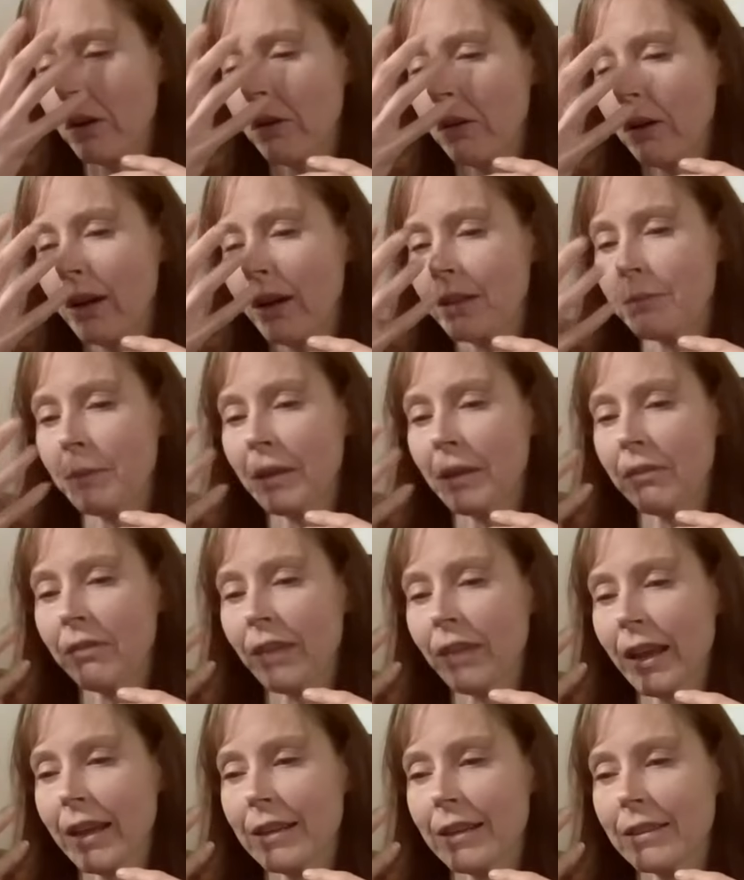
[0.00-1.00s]
go across my
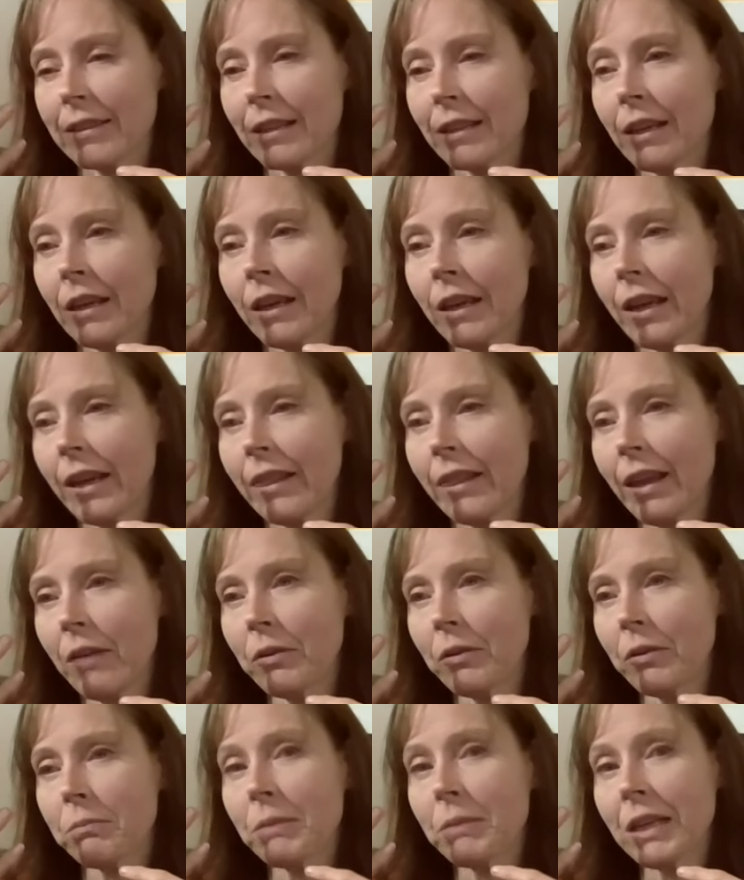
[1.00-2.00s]
face. And
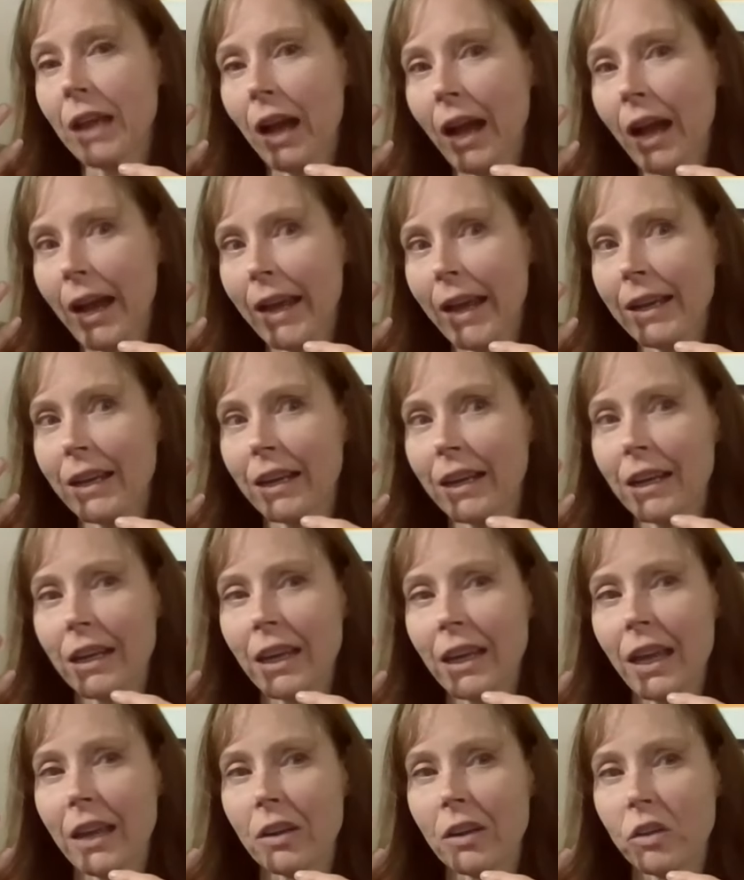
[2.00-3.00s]
that was me hiding
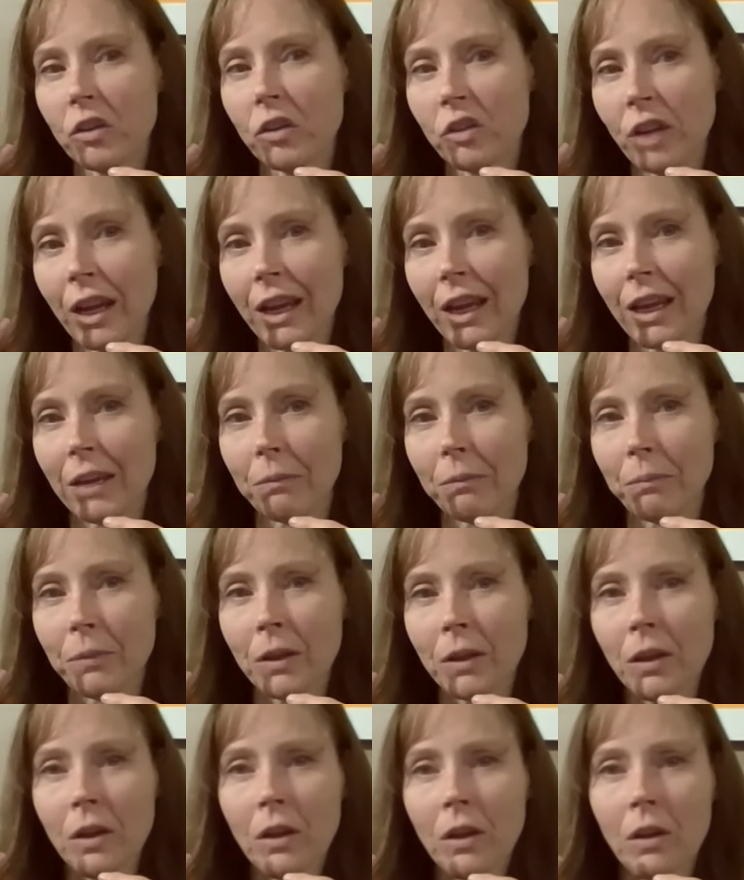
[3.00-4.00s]
again,
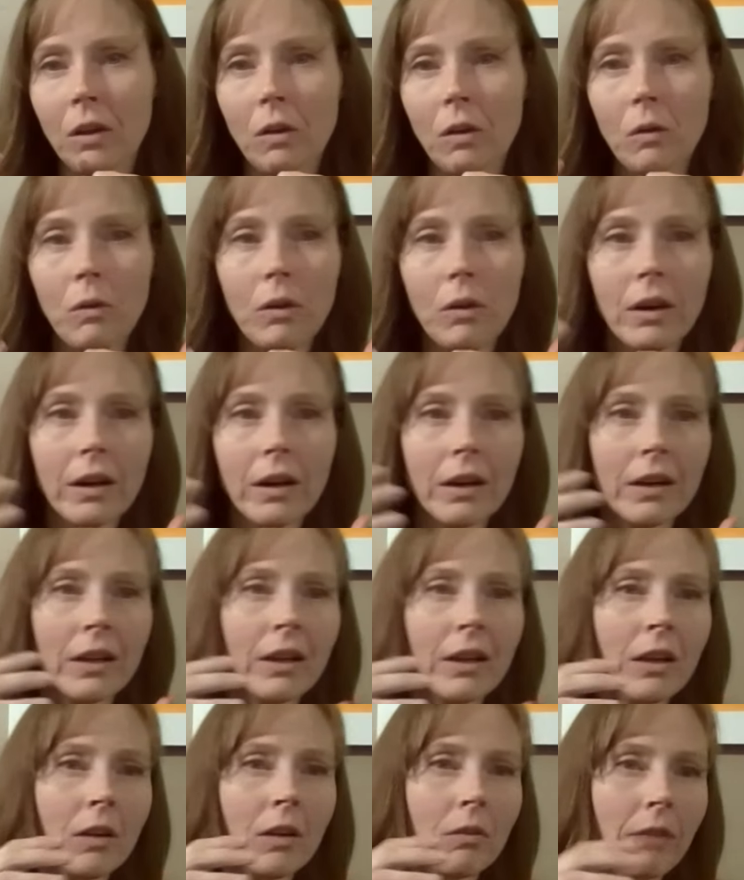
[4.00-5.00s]
shame. Or,
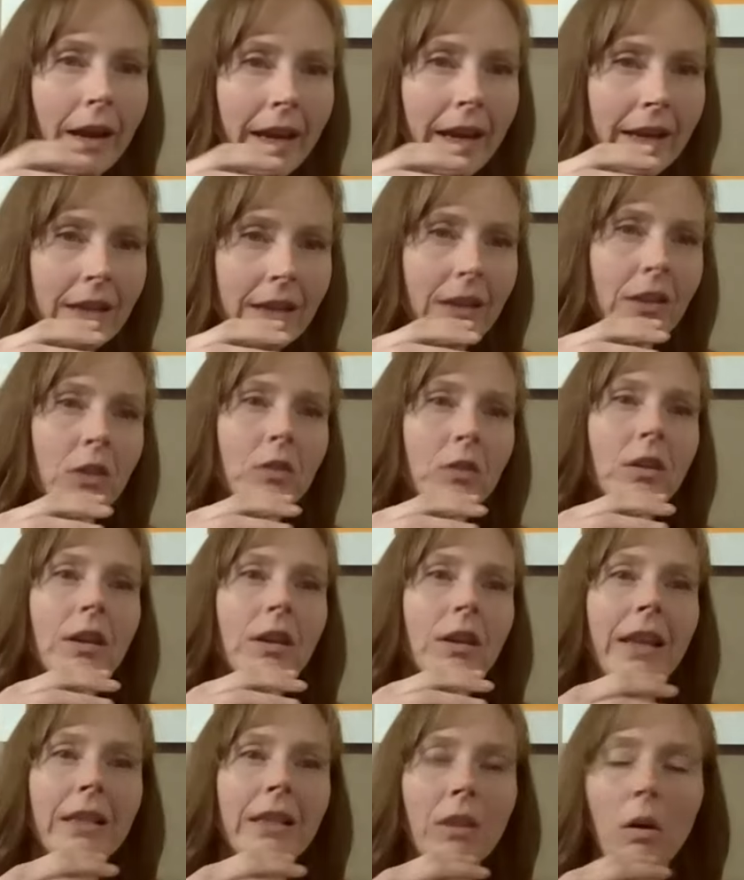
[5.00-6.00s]
right? You
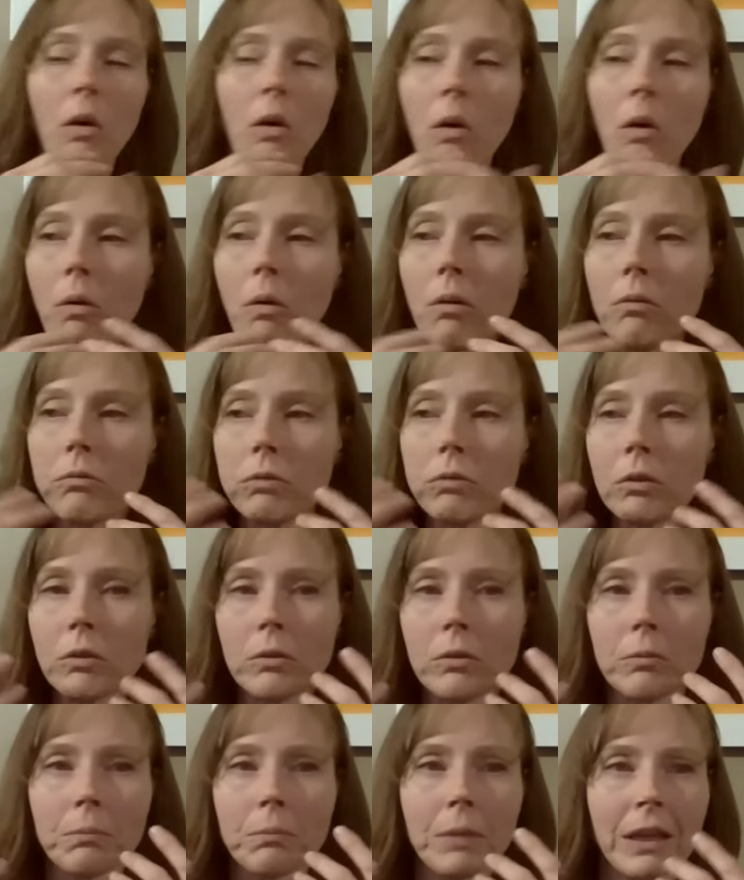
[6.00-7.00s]
like the whole
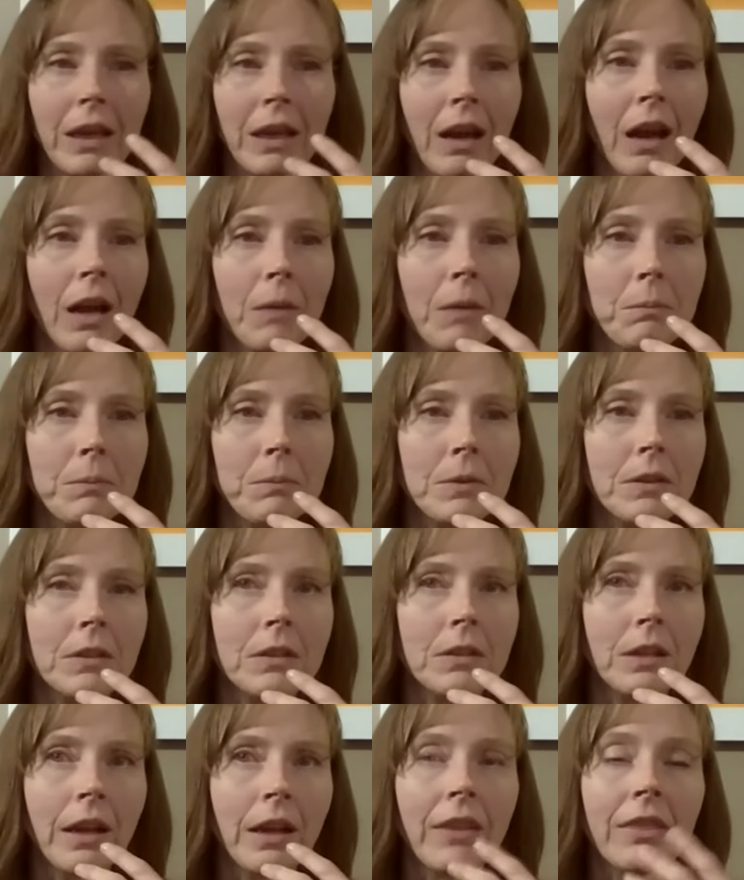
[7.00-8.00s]
room
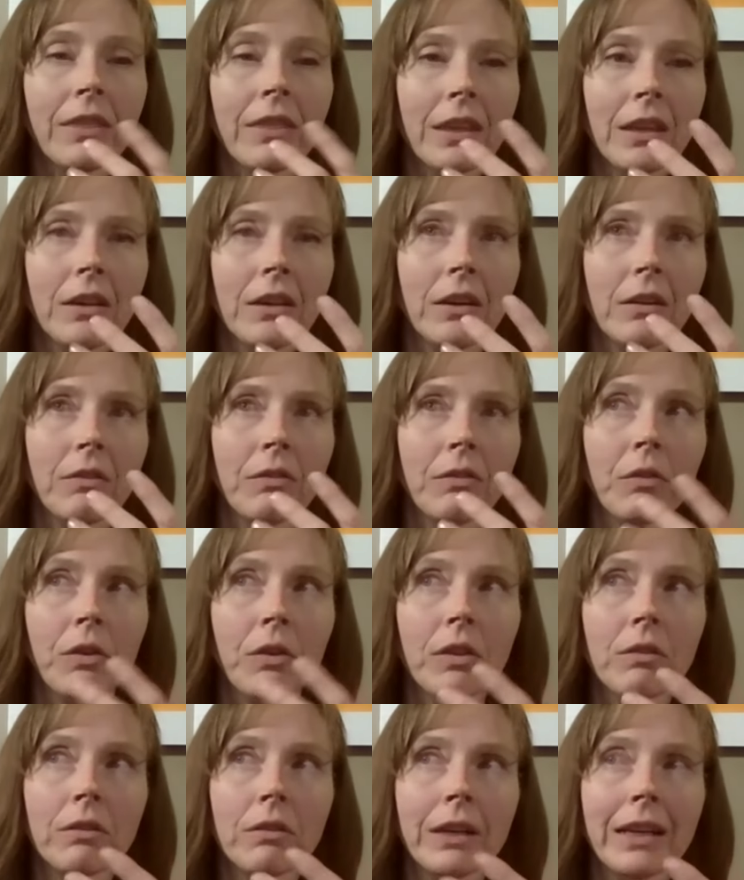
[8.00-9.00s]
becomes a theater
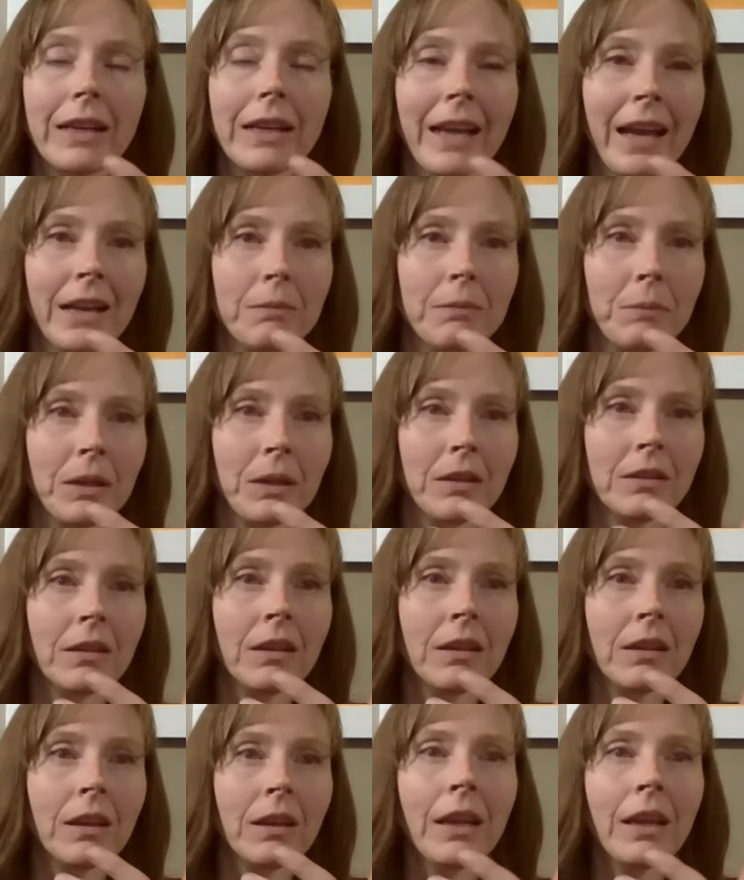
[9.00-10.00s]
for the reenactment.
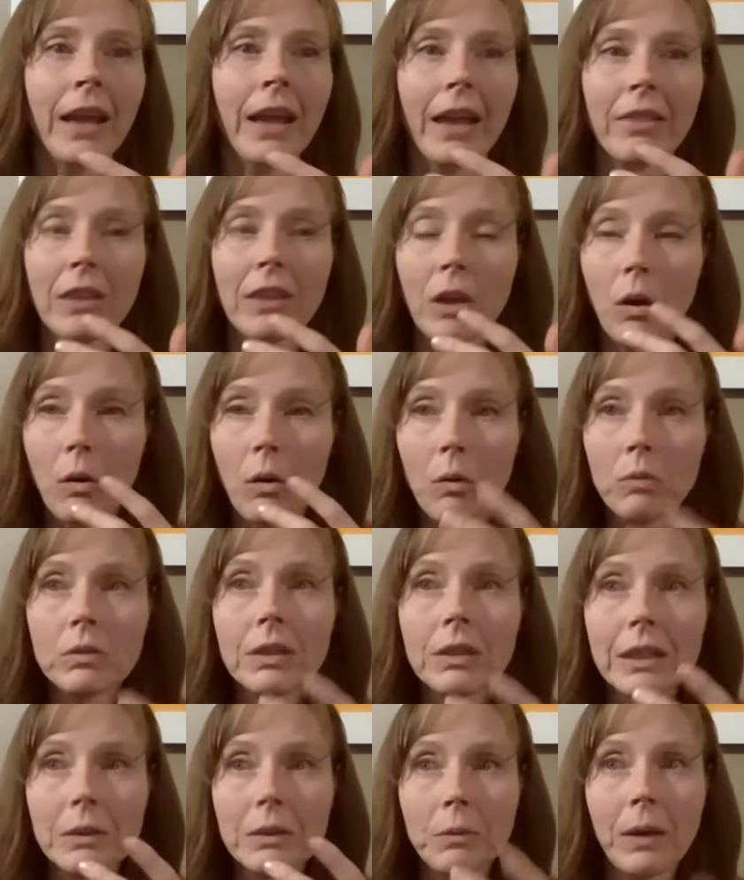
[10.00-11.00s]
And the
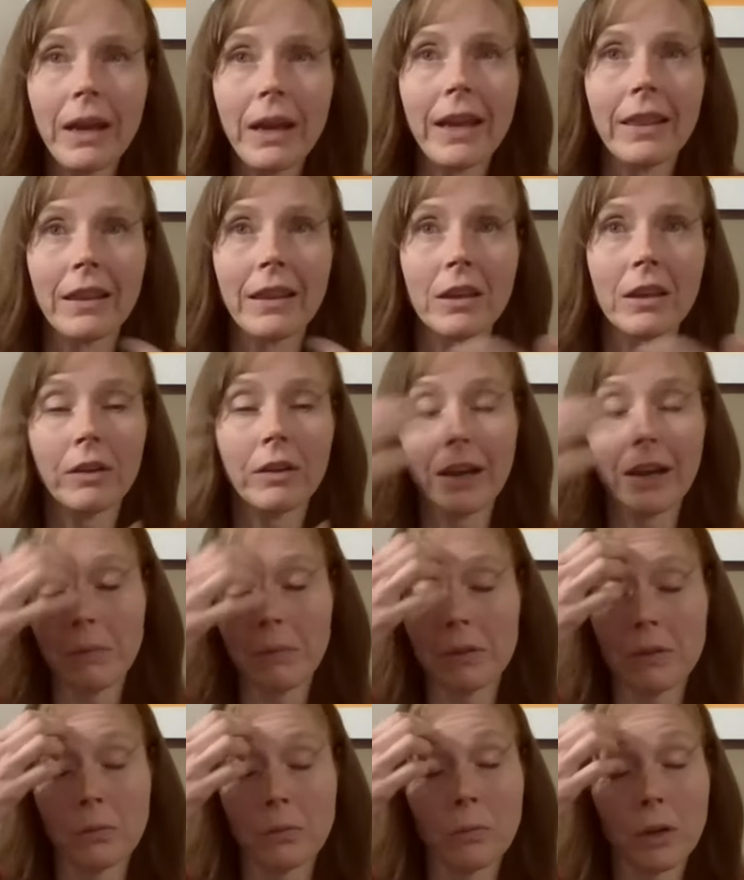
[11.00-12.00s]
only way that you're
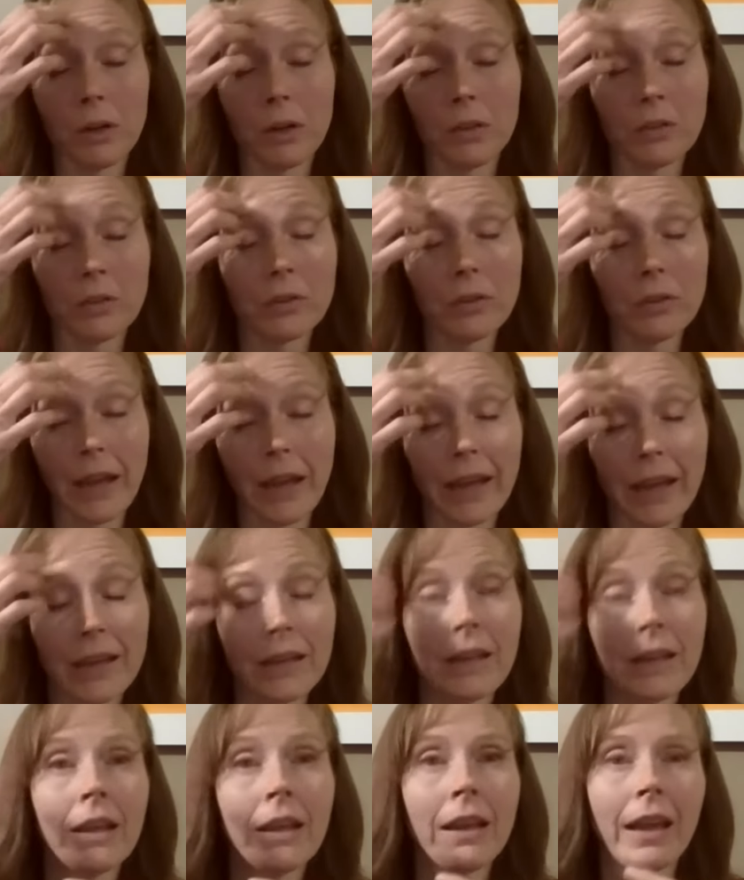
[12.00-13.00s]
able to work through
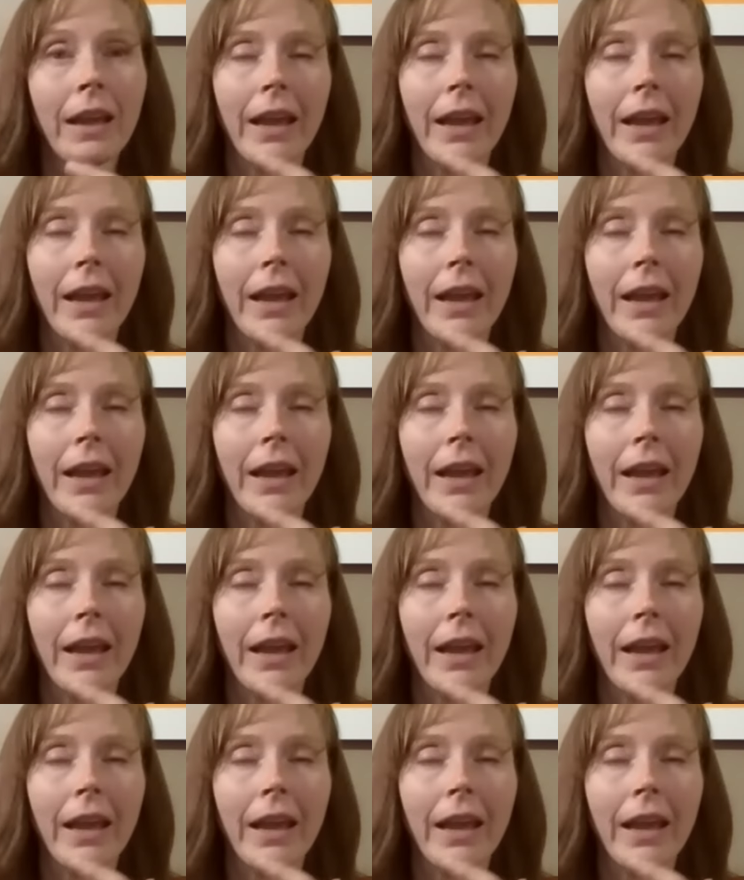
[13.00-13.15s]
that